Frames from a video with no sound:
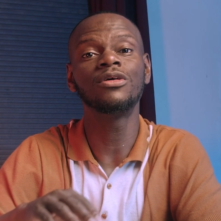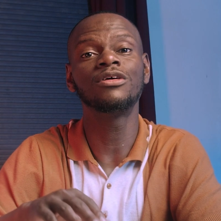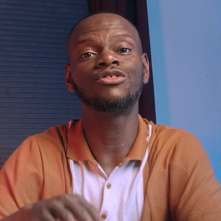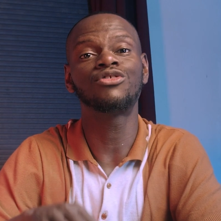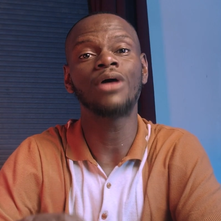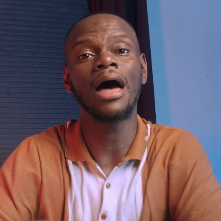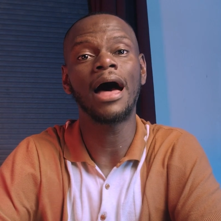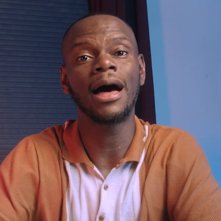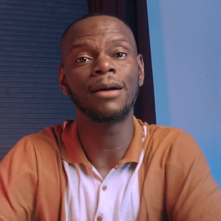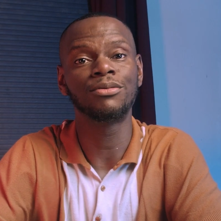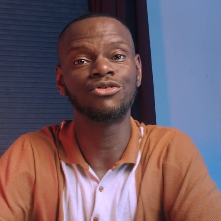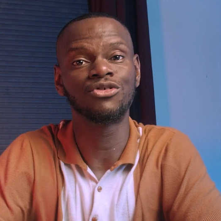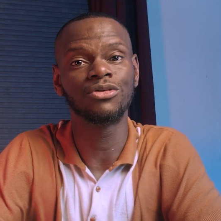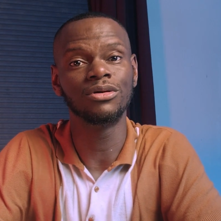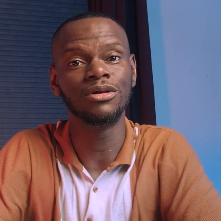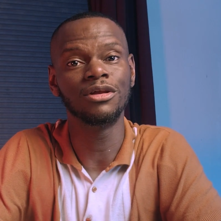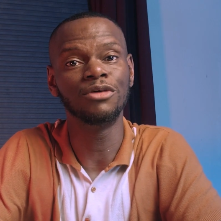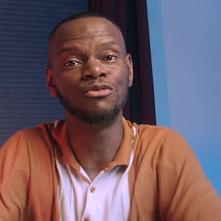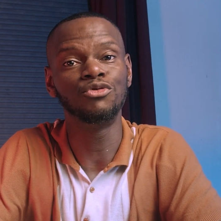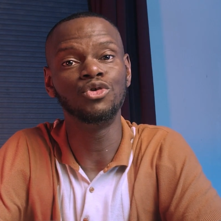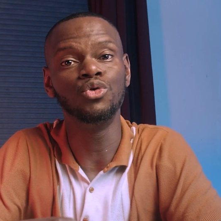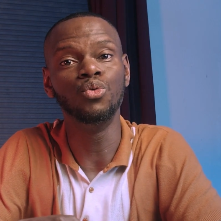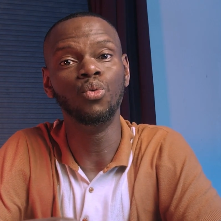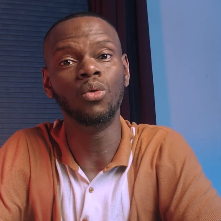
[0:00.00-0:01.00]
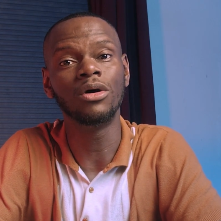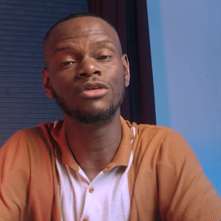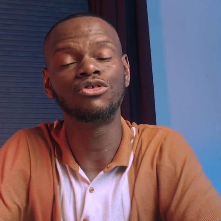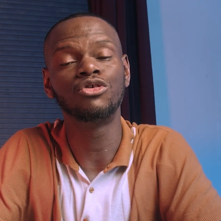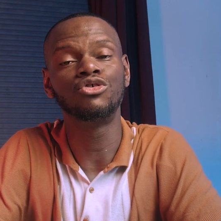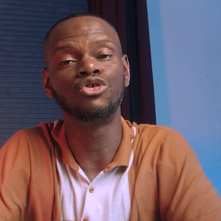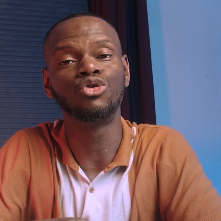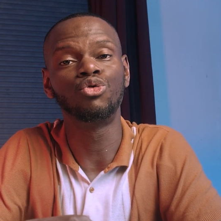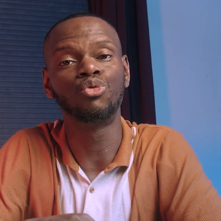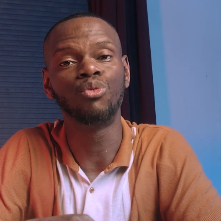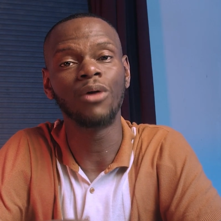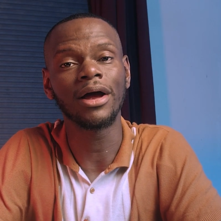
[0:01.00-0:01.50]
this option if you want
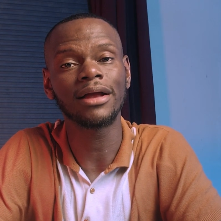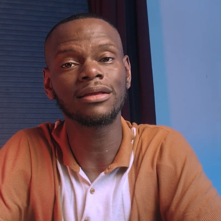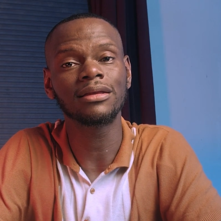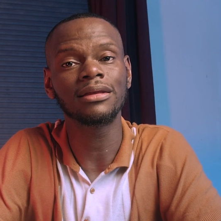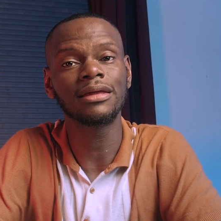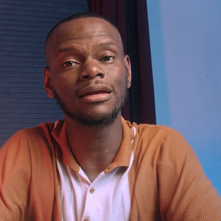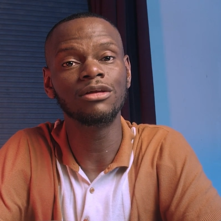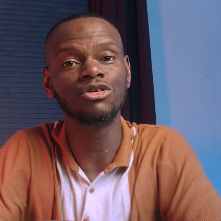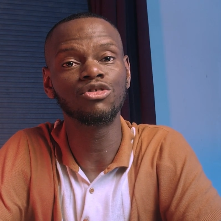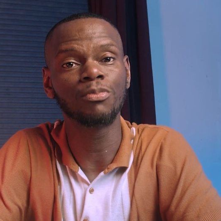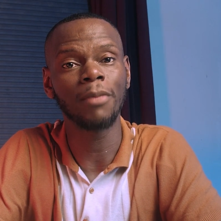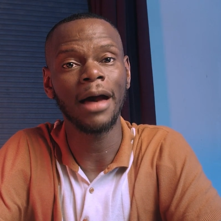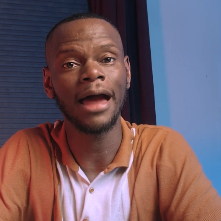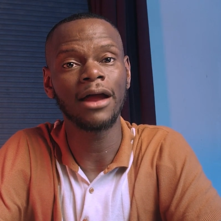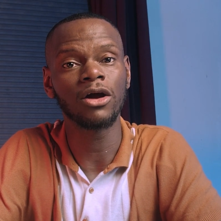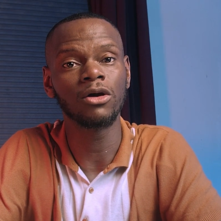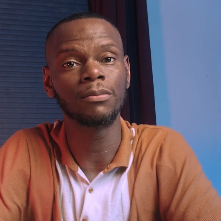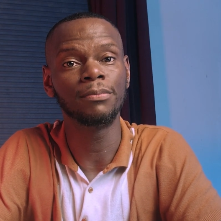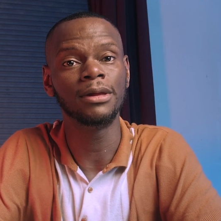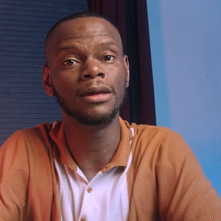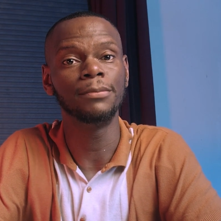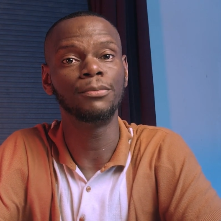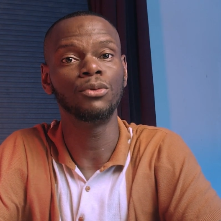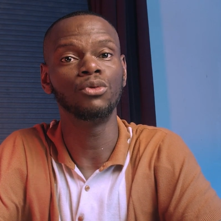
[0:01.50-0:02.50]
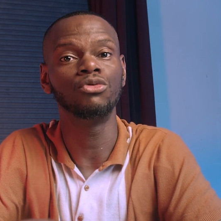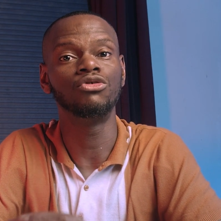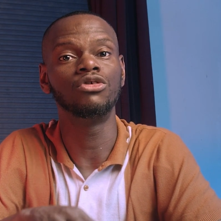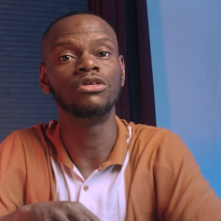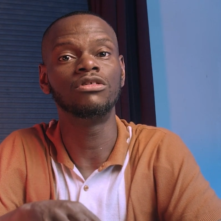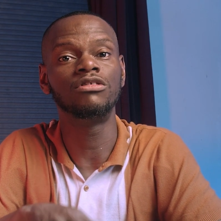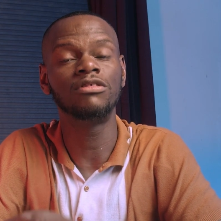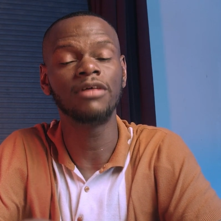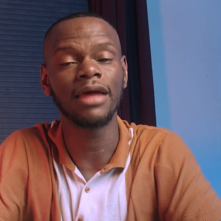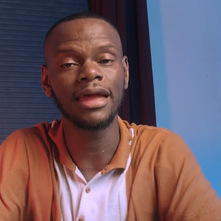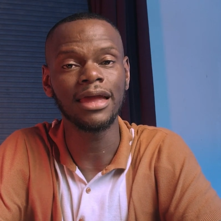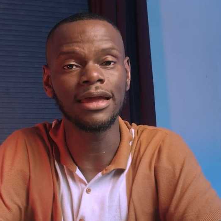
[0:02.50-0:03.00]
to directly inspire people to
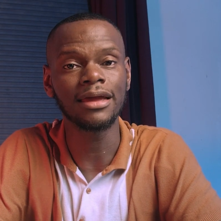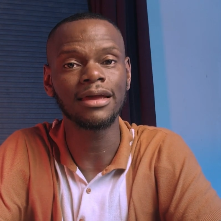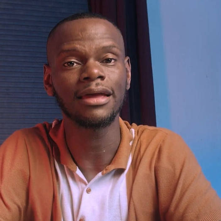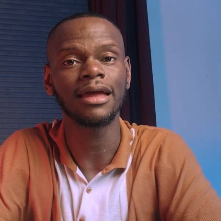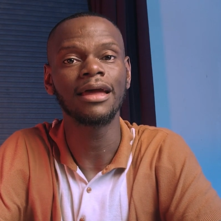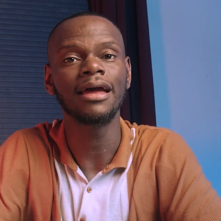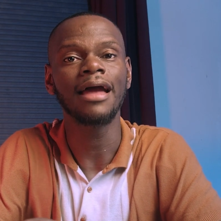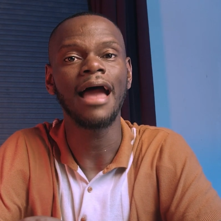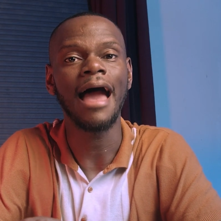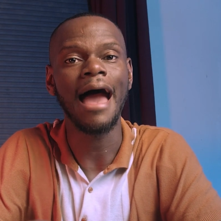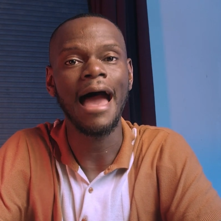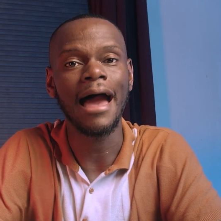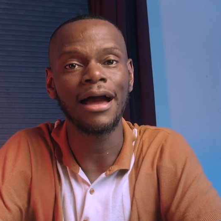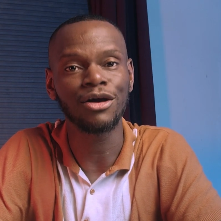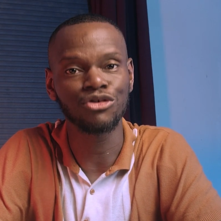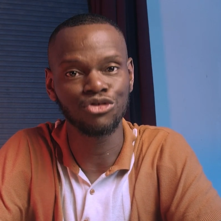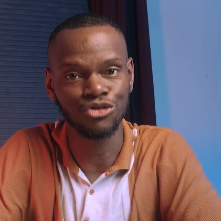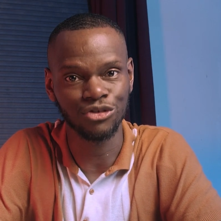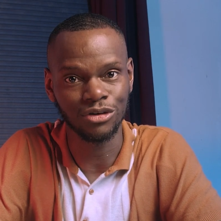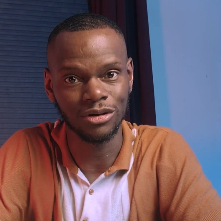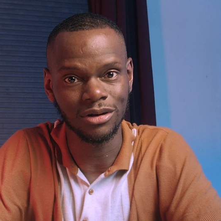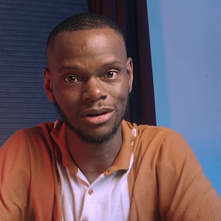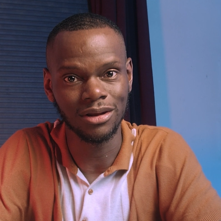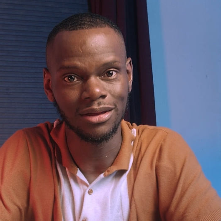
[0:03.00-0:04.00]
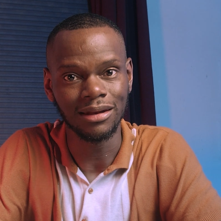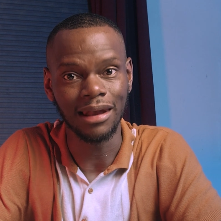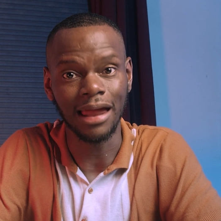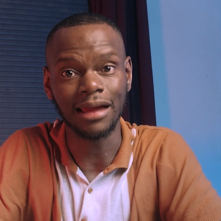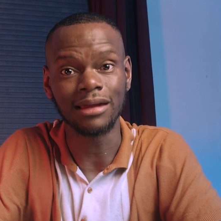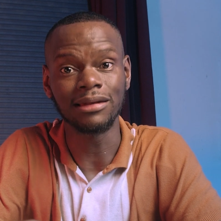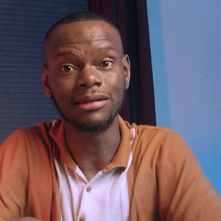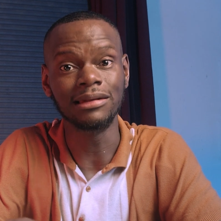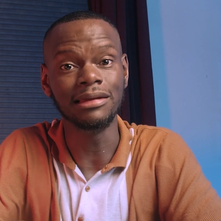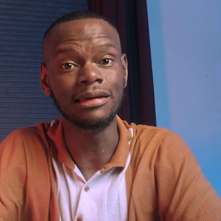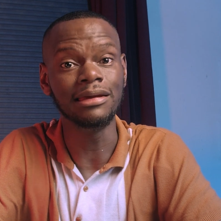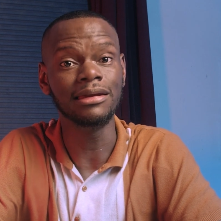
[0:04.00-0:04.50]
take action,
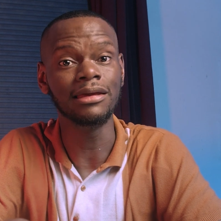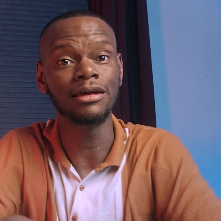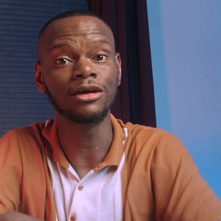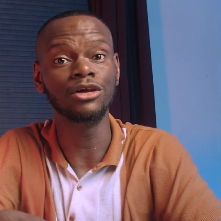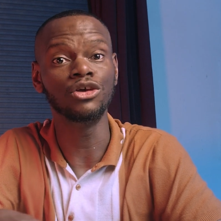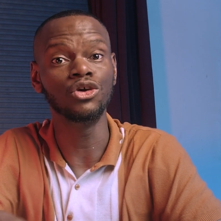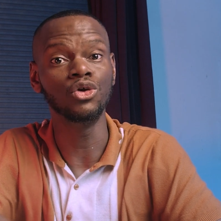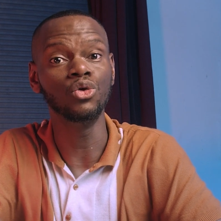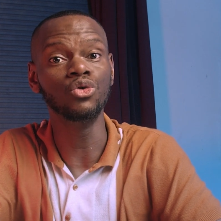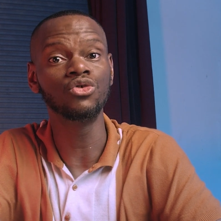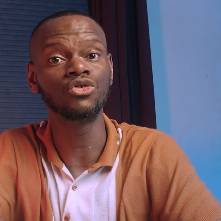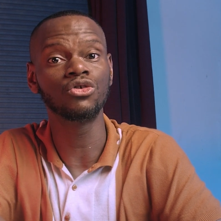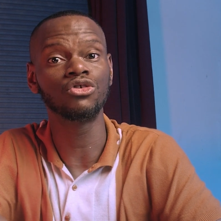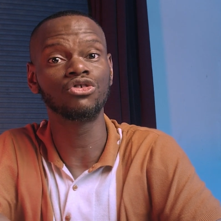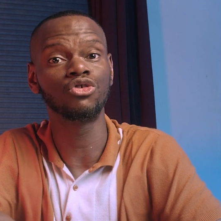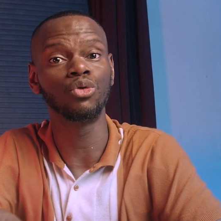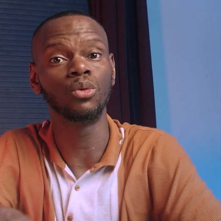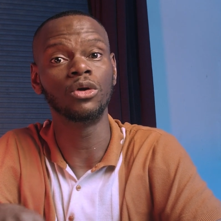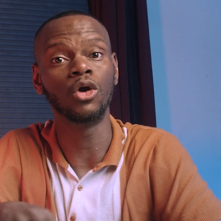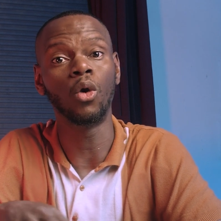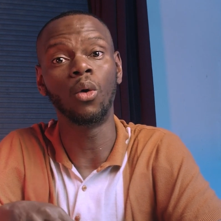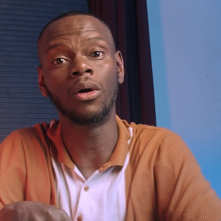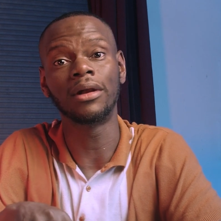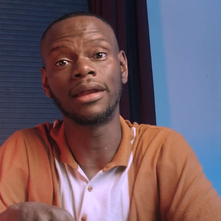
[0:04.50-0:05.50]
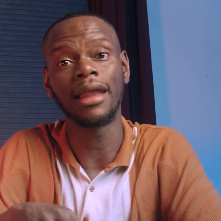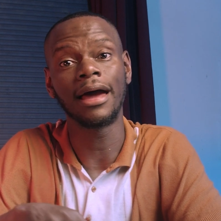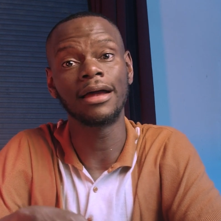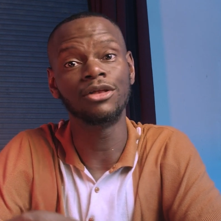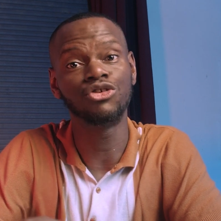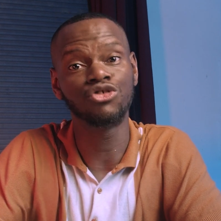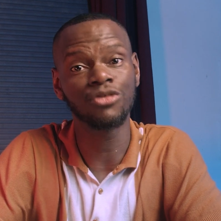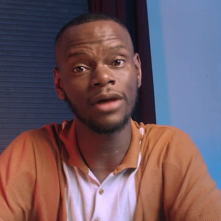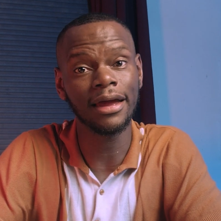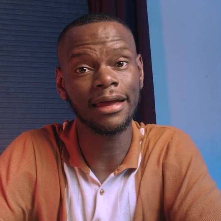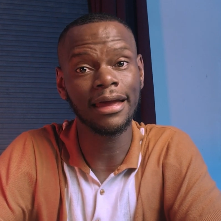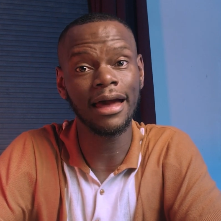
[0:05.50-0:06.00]
like leading a user to an online
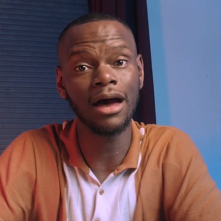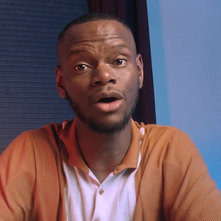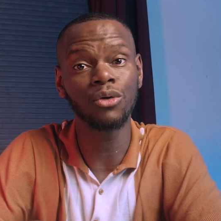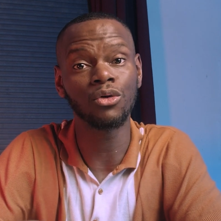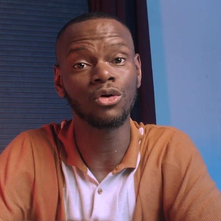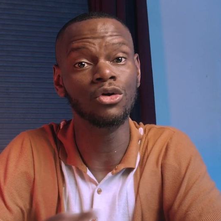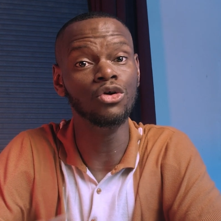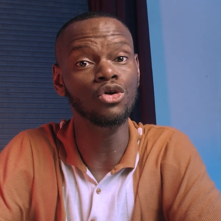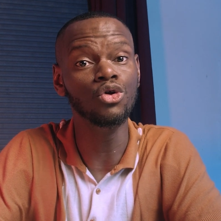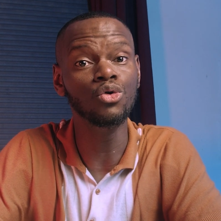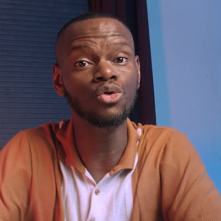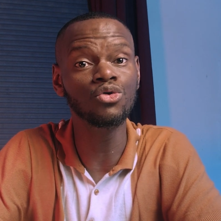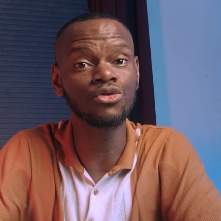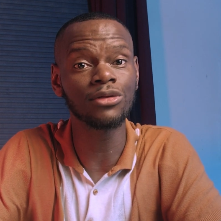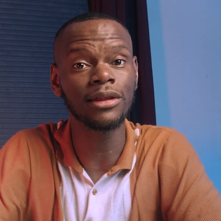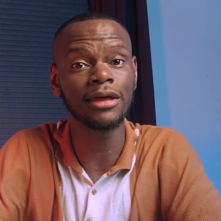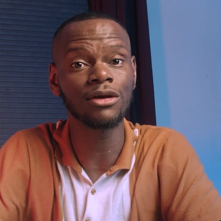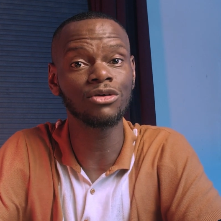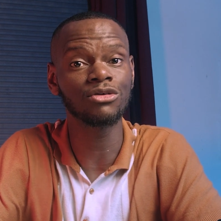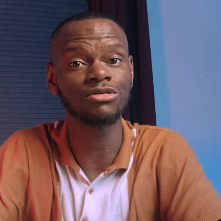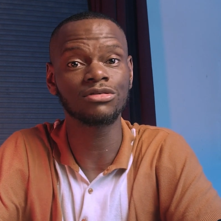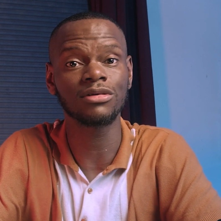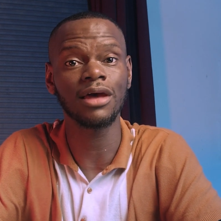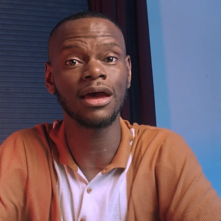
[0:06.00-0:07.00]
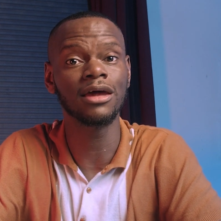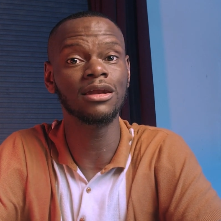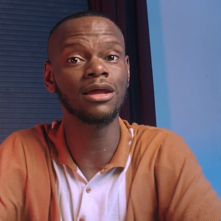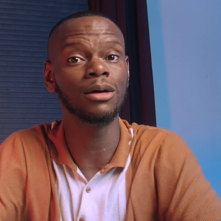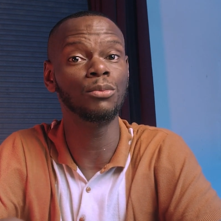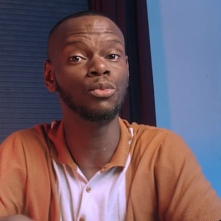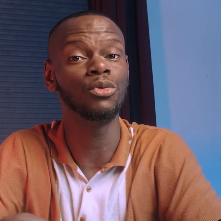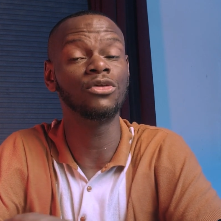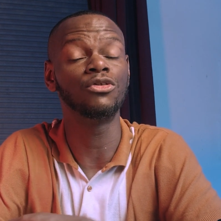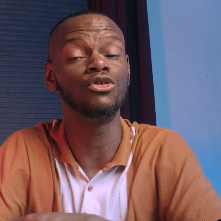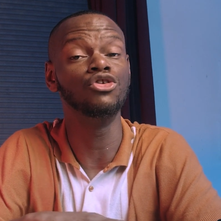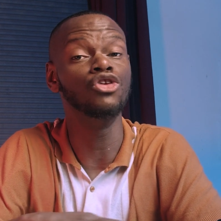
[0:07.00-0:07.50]
checkout or newsletter sign
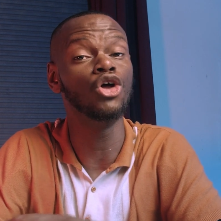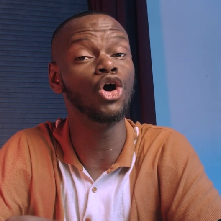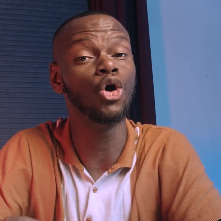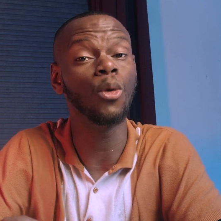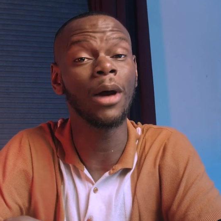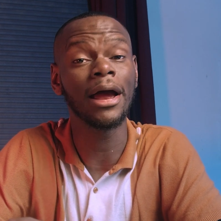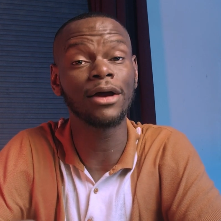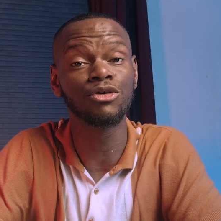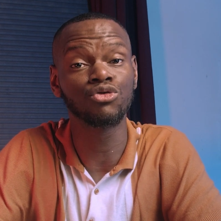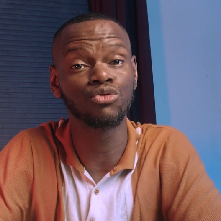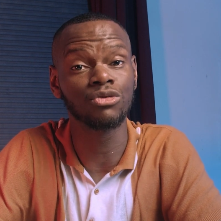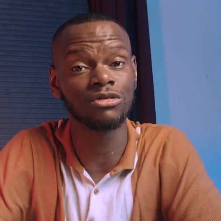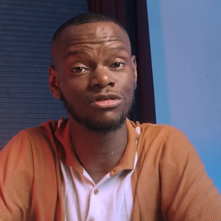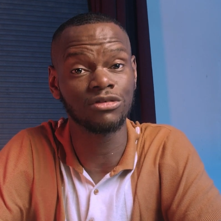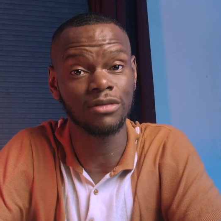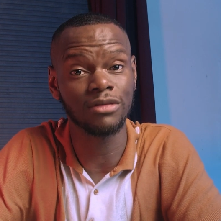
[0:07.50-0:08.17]
up with no extra